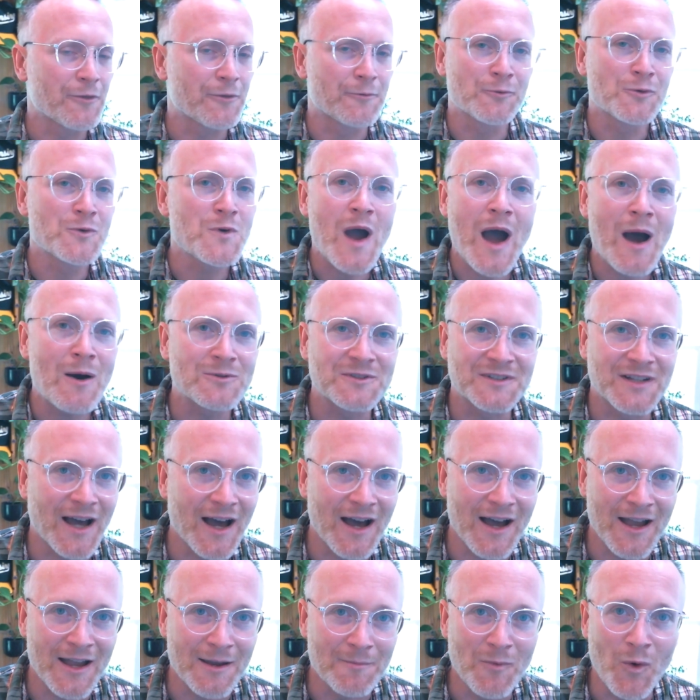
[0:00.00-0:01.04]
throughout
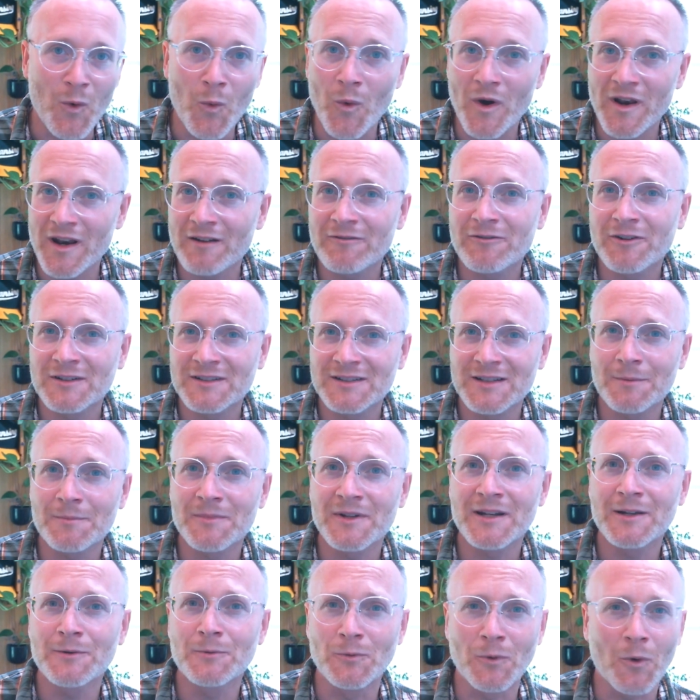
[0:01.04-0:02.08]
time, whenever
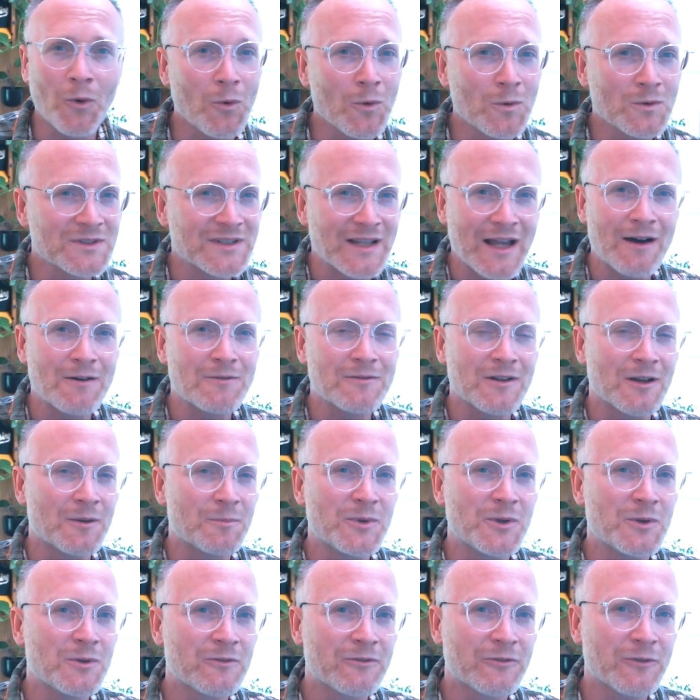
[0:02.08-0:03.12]
somebody rolls out
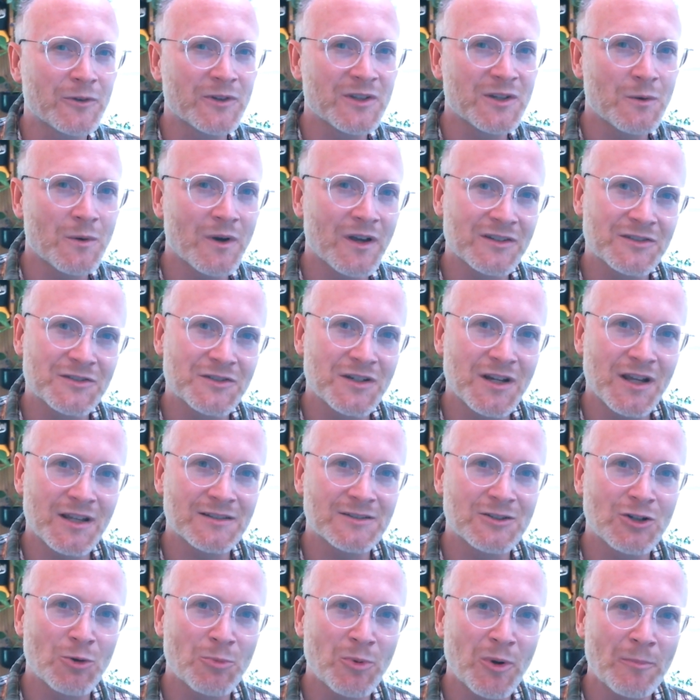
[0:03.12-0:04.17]
a beautiful
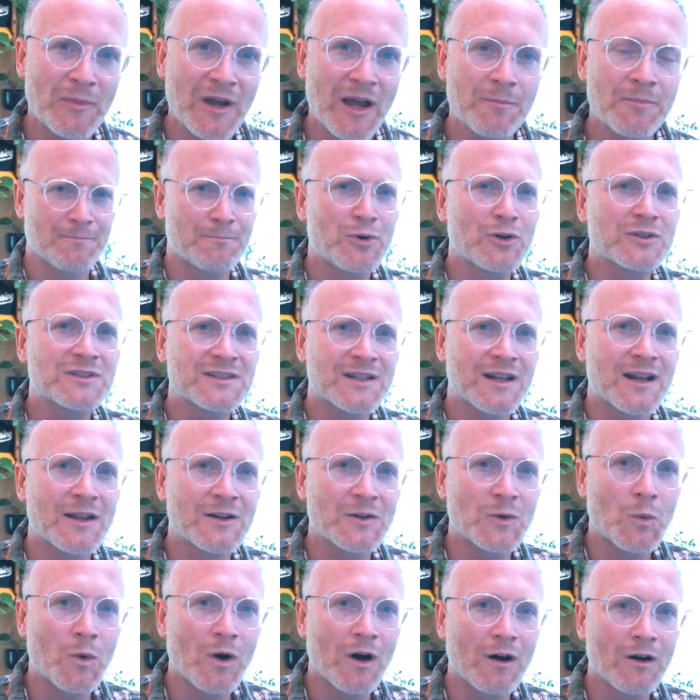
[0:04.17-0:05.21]
USGS topo map, puts it
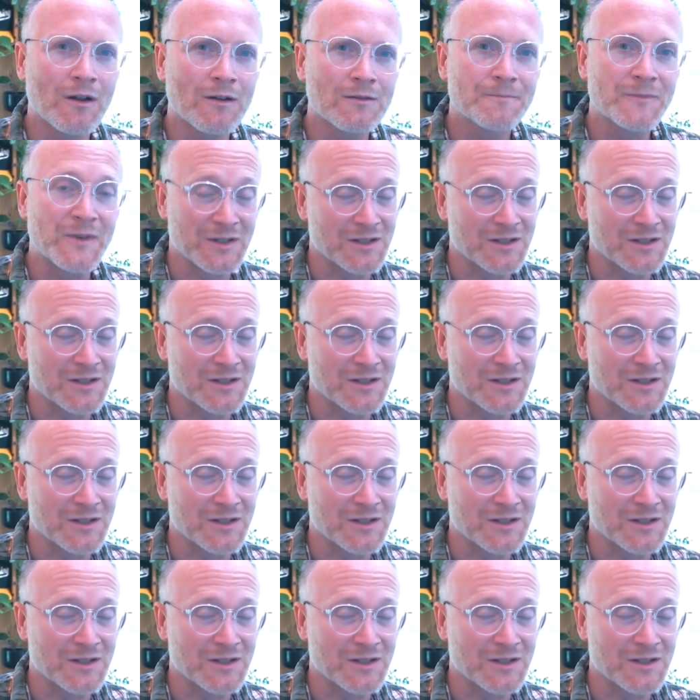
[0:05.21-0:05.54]
on a wall,